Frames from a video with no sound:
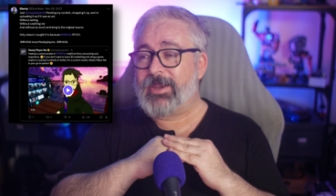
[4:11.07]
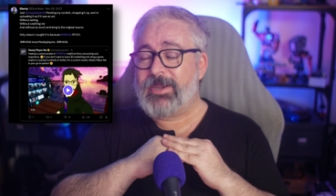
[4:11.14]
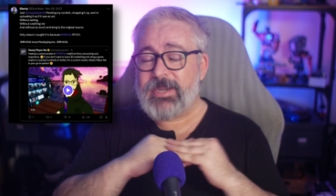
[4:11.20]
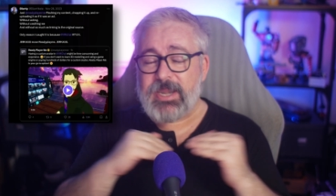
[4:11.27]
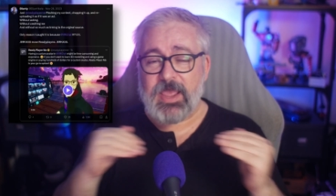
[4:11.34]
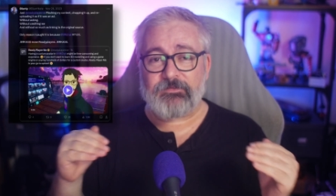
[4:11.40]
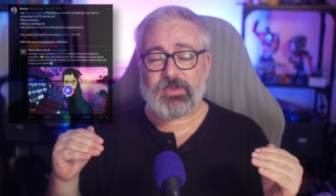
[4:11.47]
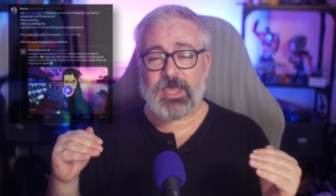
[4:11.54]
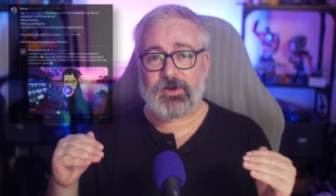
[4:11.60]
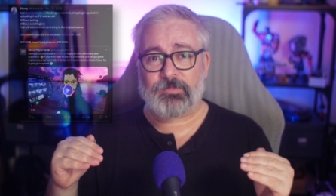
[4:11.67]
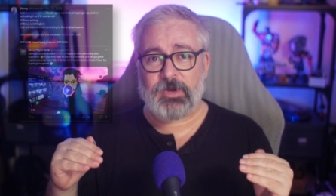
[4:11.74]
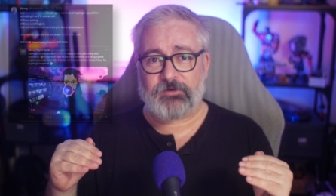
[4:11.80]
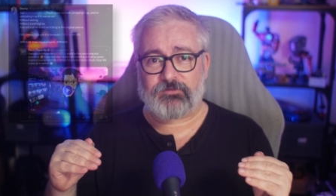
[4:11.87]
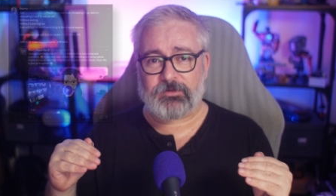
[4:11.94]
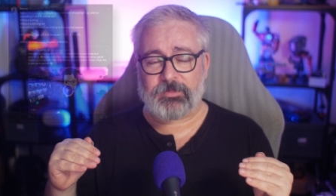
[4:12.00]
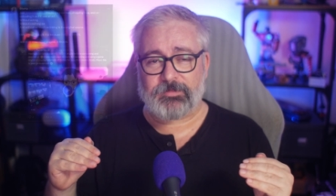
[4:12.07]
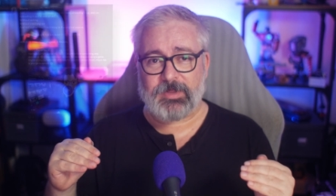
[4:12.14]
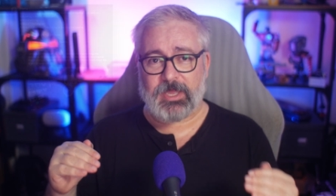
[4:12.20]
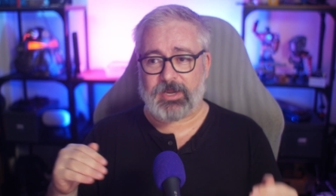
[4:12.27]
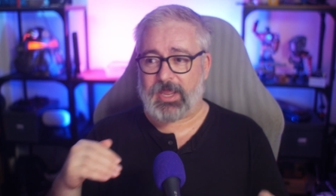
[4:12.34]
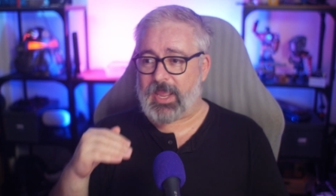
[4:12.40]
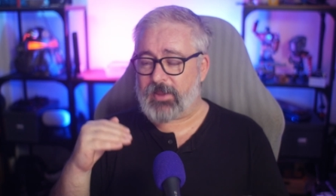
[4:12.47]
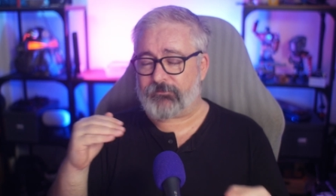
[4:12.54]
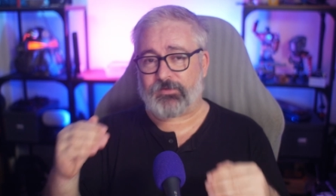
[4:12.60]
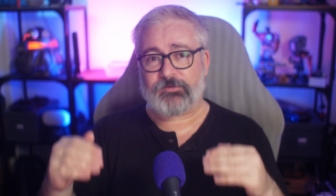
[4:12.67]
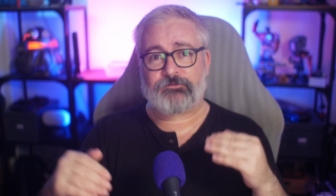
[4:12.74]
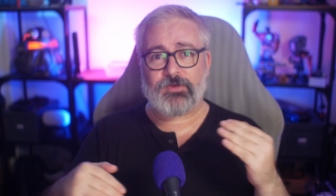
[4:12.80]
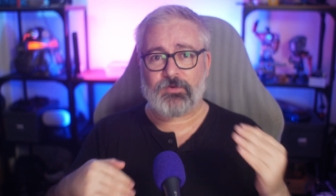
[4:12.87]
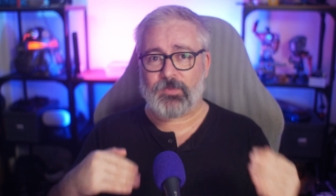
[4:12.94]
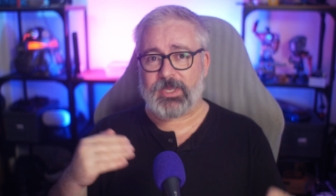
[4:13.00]
Never had a word from them yet.
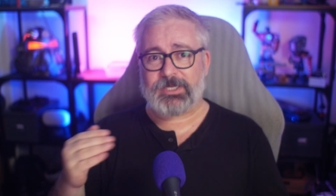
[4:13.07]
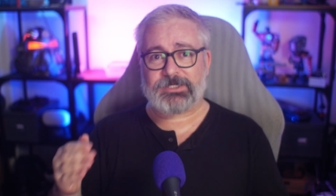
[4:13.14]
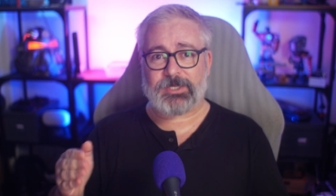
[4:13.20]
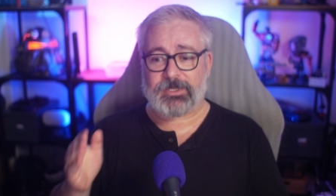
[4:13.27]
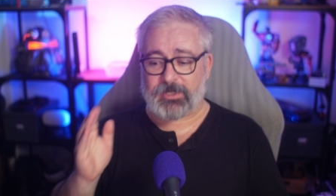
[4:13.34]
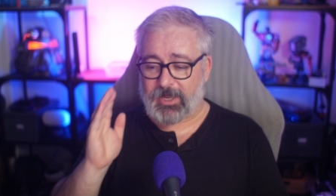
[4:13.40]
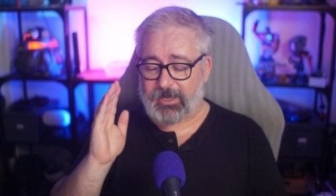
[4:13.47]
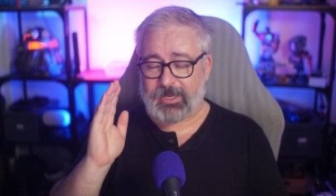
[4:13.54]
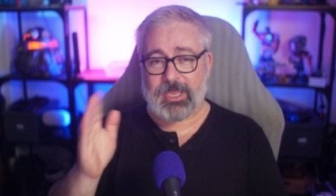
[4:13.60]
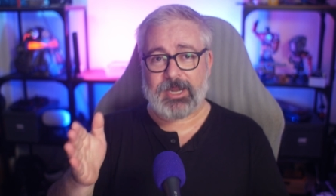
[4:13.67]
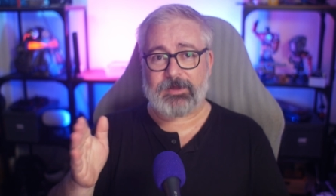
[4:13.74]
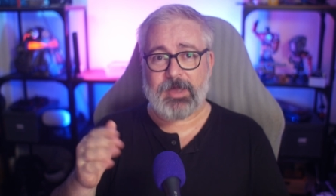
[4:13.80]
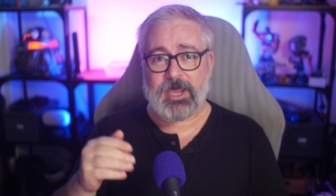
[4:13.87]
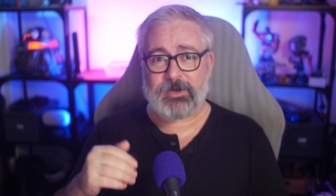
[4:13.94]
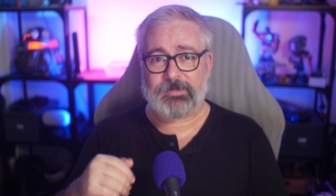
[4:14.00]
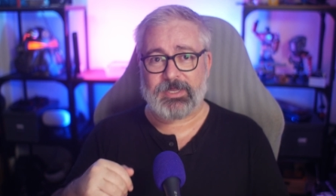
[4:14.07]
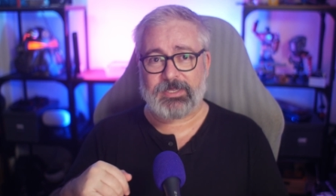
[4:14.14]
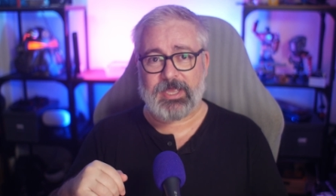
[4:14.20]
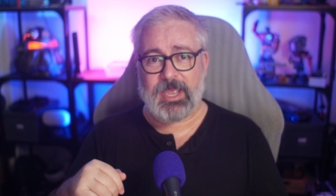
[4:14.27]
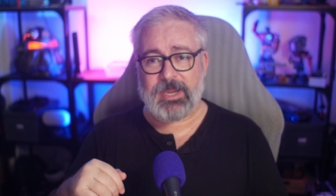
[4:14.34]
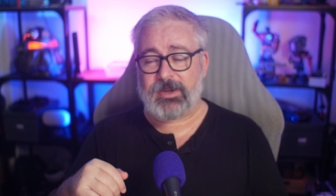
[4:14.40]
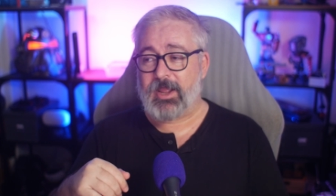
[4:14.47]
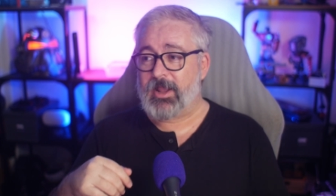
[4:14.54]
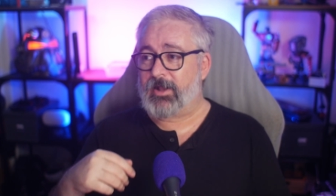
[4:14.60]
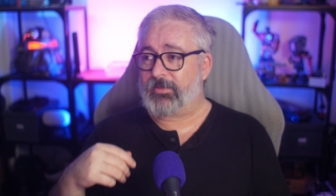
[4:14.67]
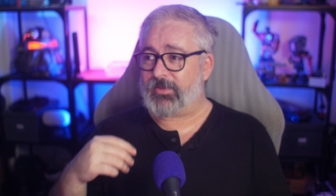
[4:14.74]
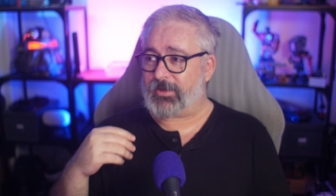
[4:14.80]
Every few weeks, I get at them again.